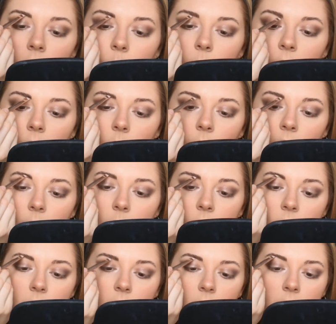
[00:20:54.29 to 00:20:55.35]
By the way, I'm
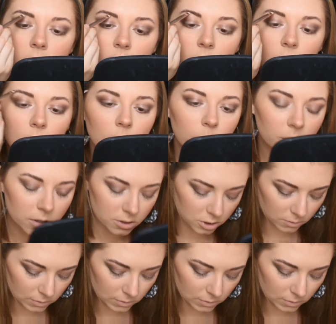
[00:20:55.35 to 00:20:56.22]
using a Sephora brush.